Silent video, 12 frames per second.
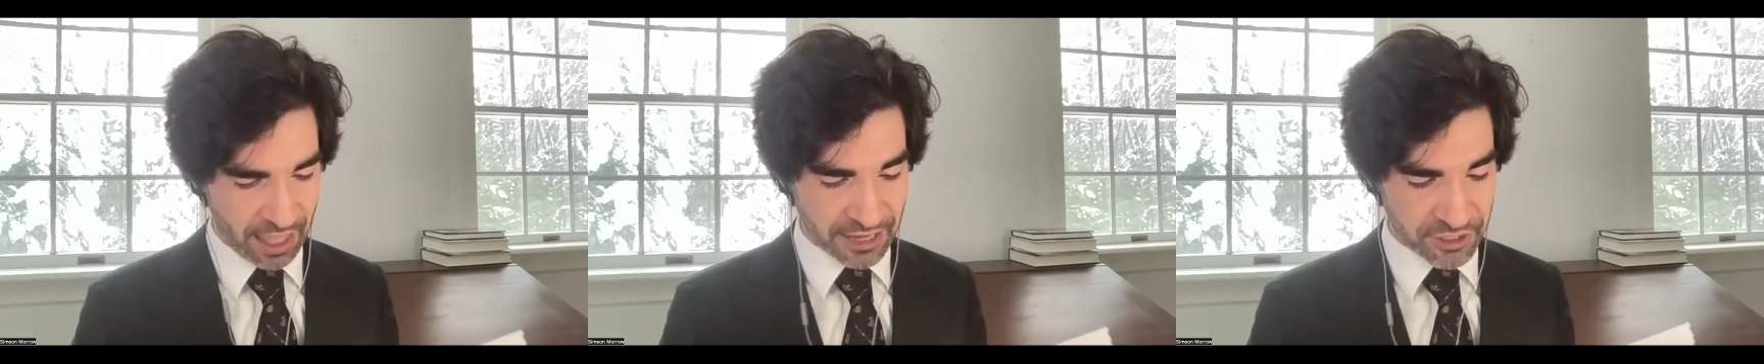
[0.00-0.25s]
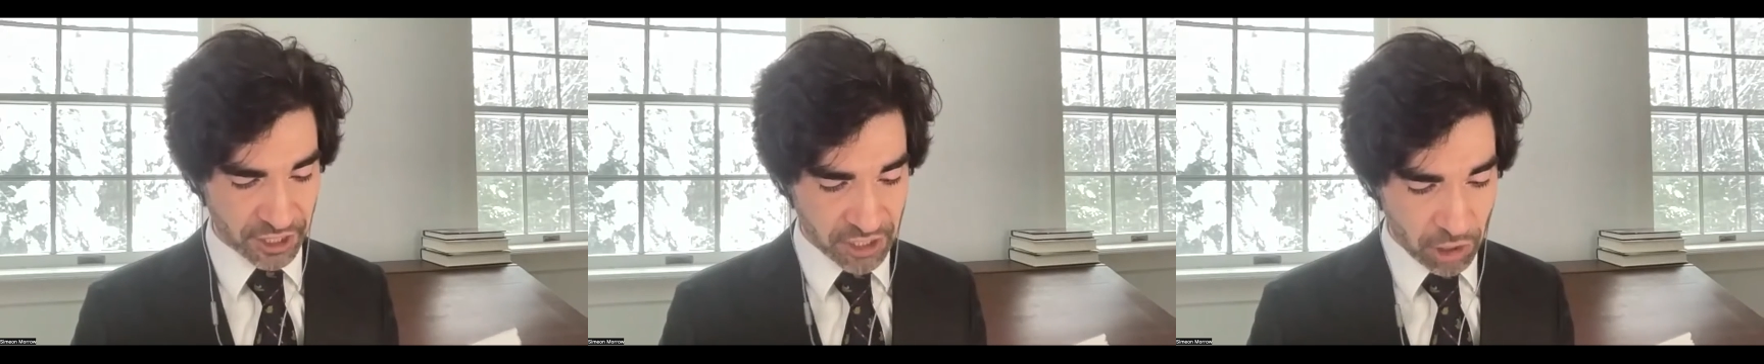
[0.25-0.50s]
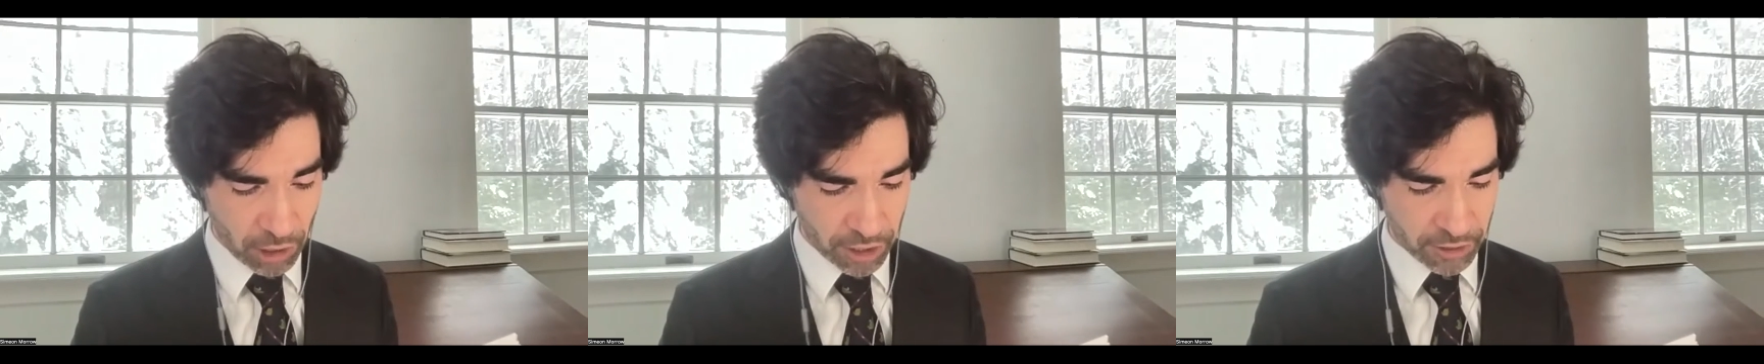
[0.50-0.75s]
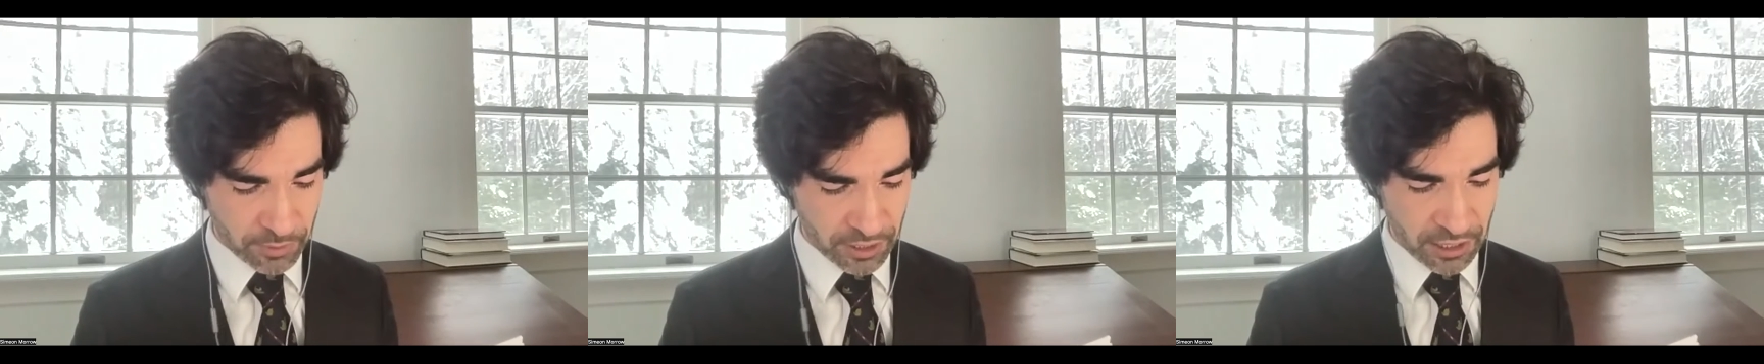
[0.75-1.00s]
A
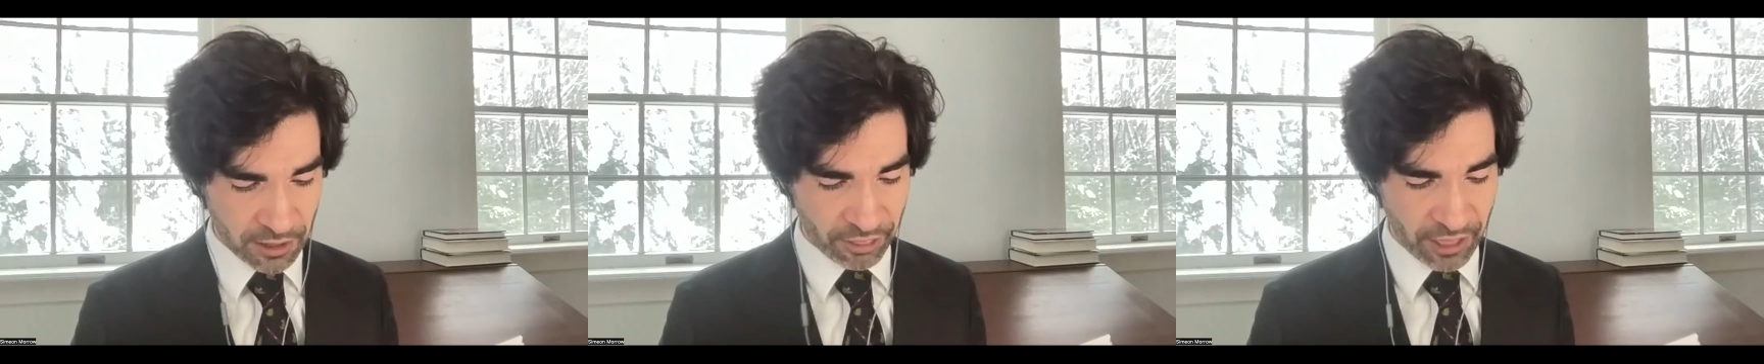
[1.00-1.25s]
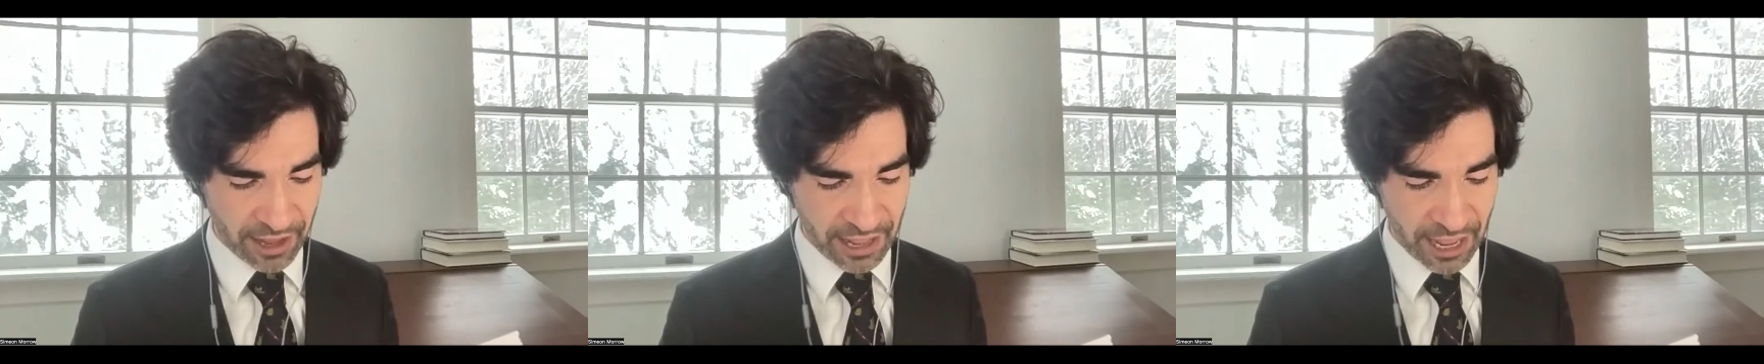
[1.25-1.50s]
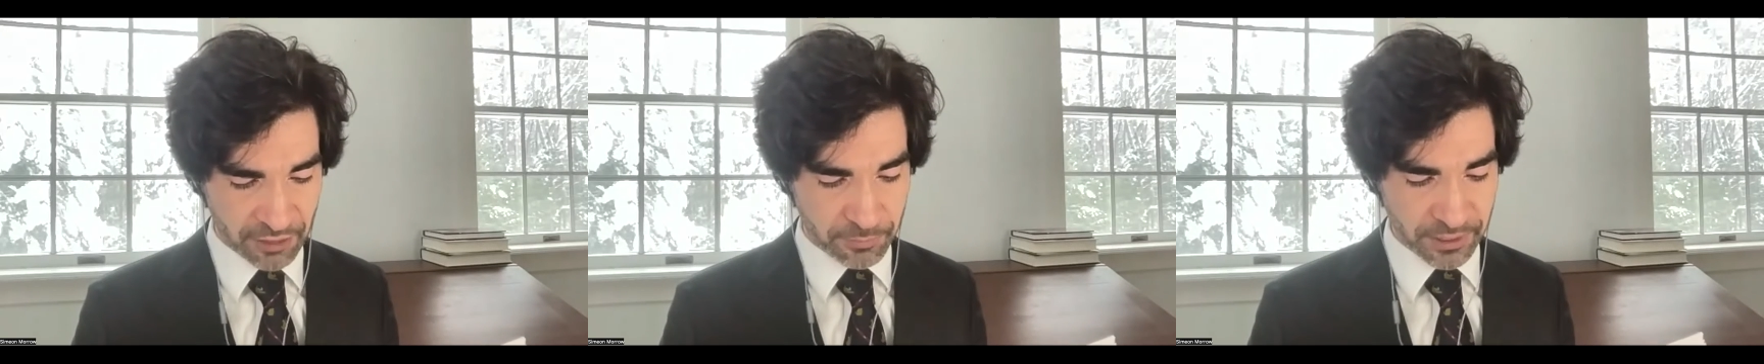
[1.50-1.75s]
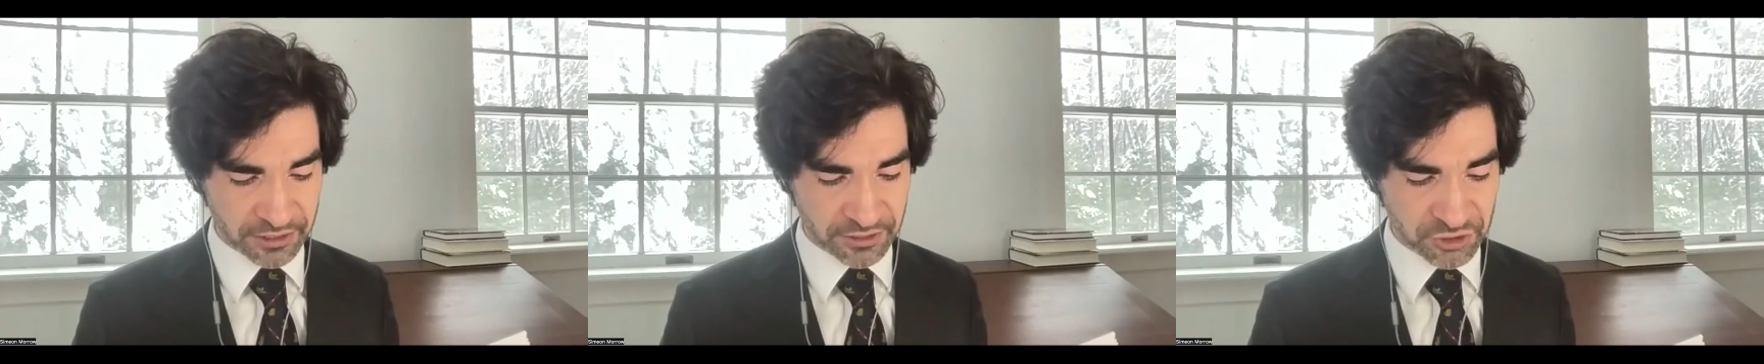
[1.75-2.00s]
dichotomy that had
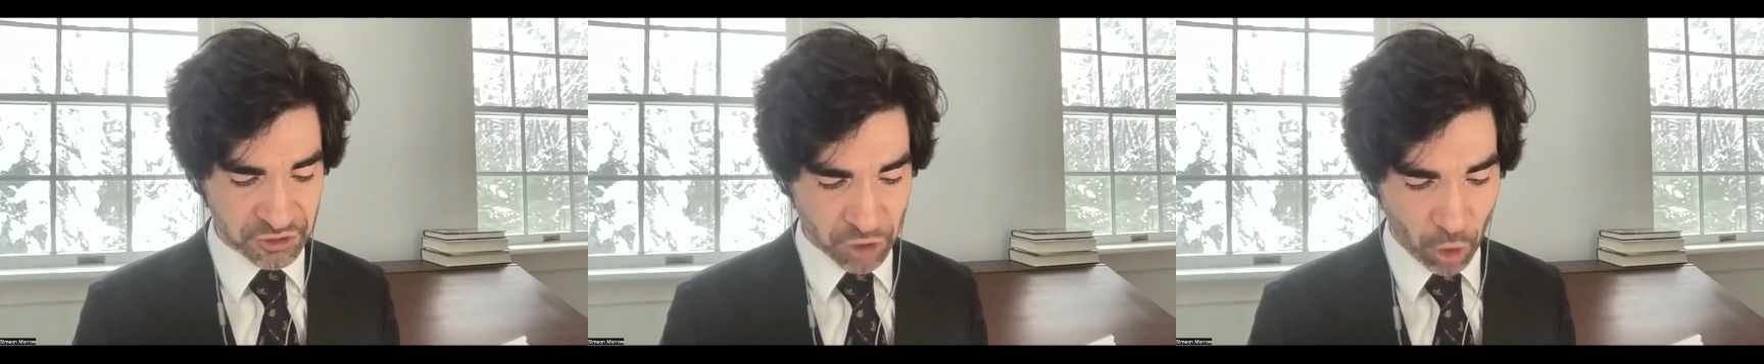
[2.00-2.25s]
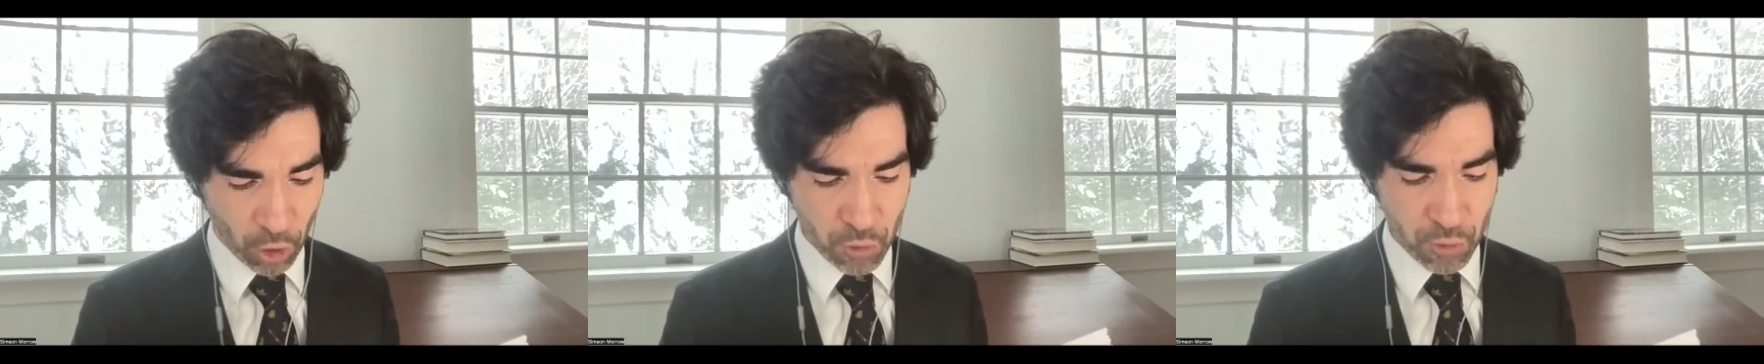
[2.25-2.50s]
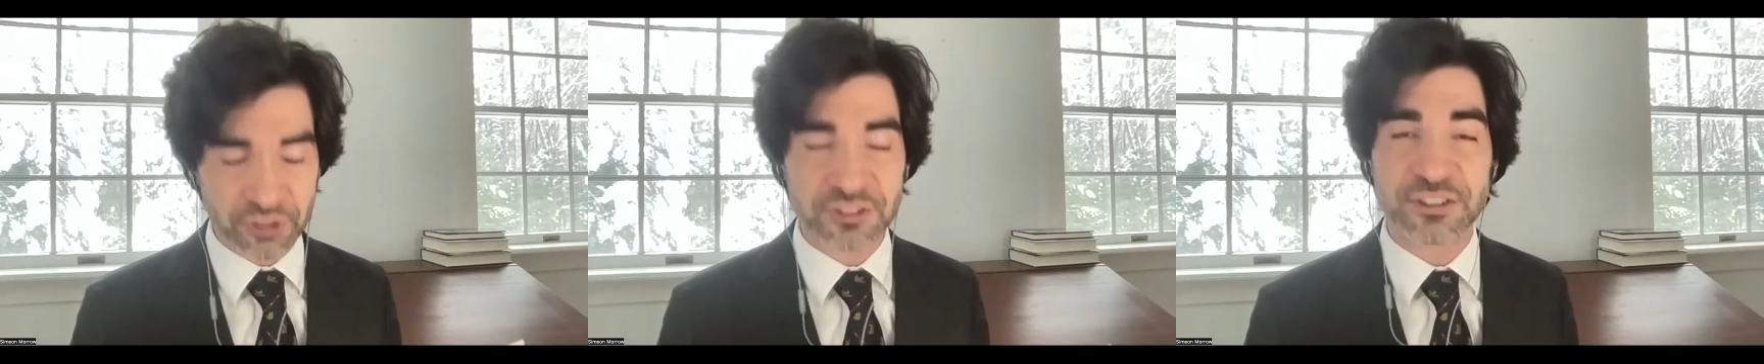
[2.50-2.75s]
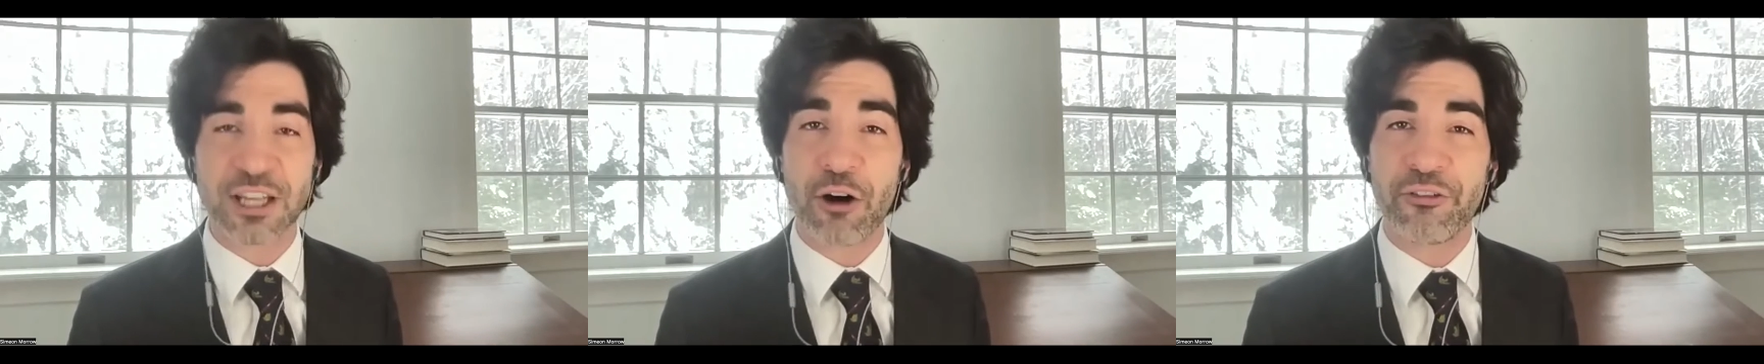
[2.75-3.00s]
been so
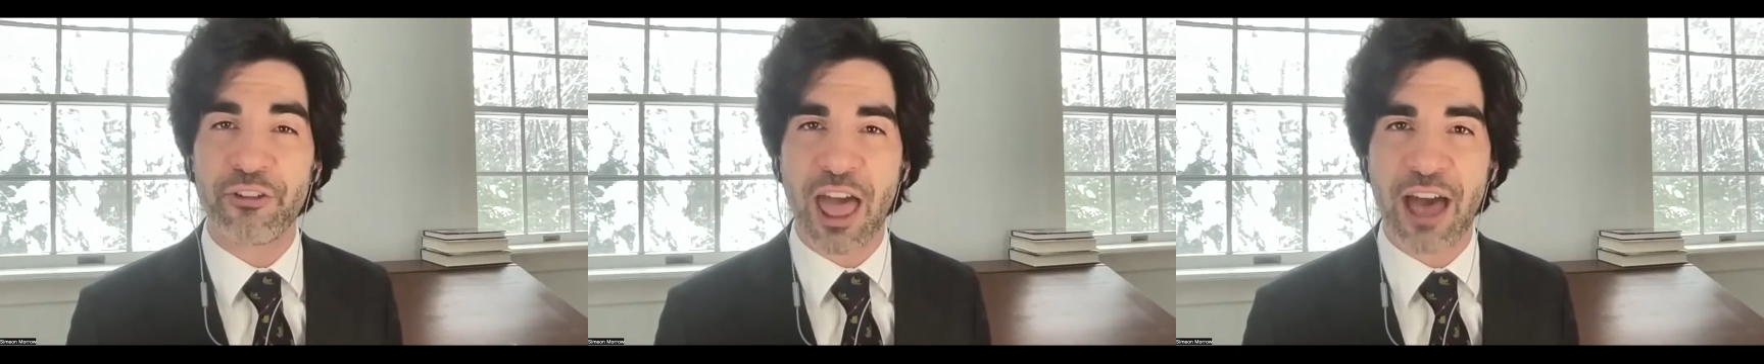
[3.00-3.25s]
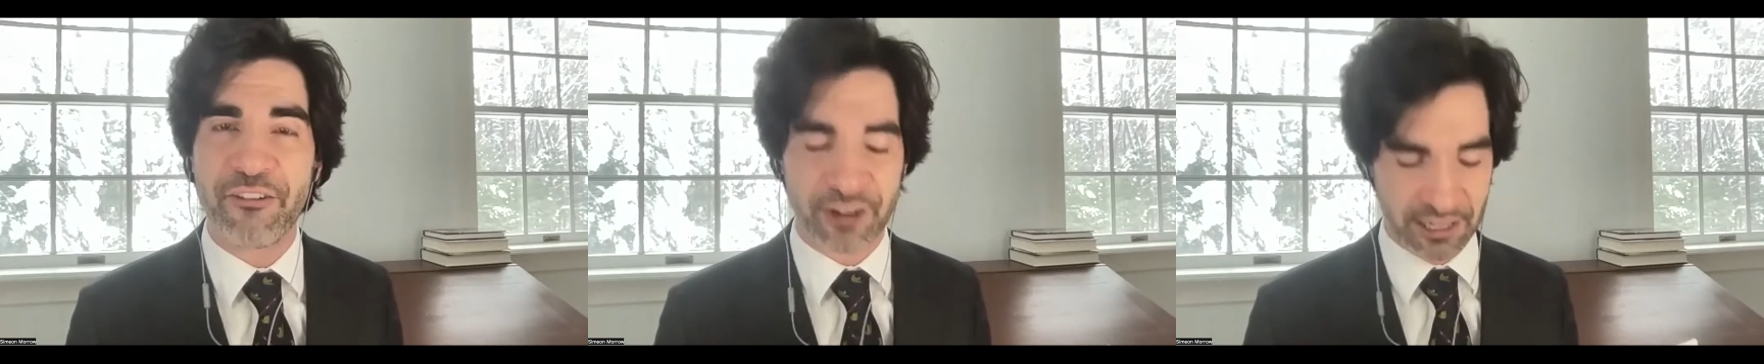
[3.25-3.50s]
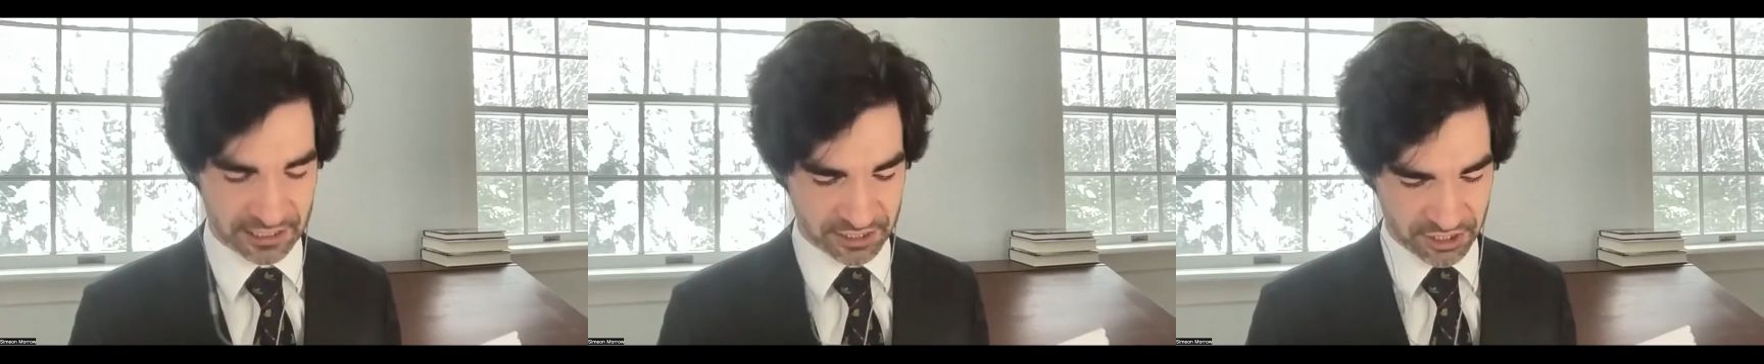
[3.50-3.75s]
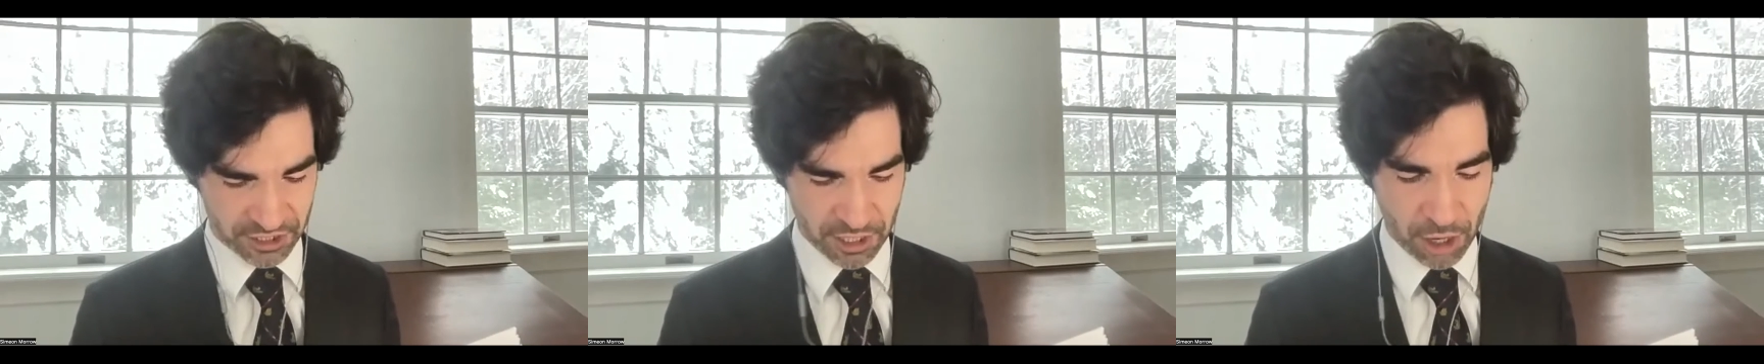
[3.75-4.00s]

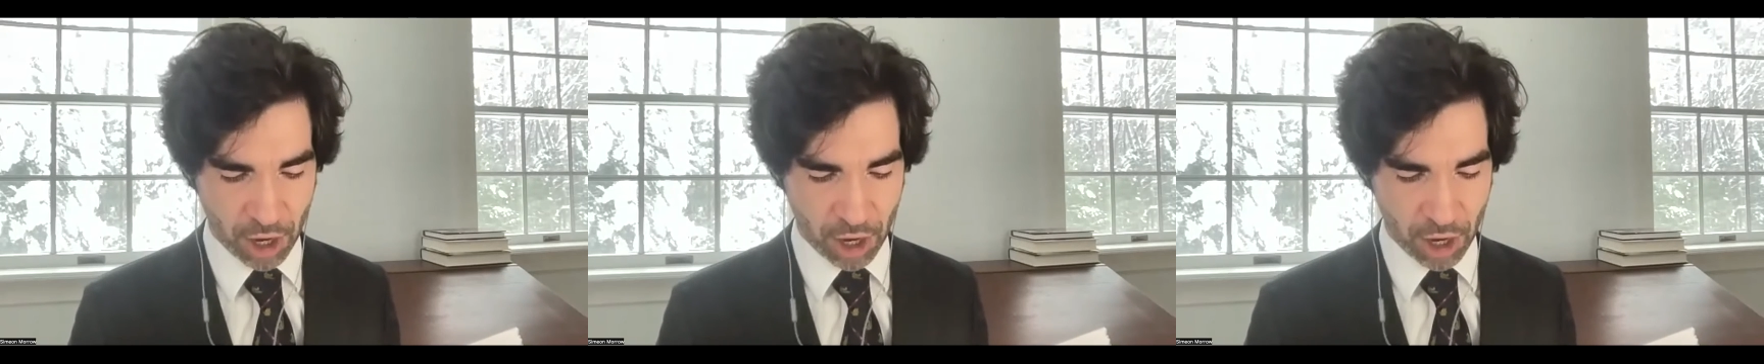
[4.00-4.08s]
self-evident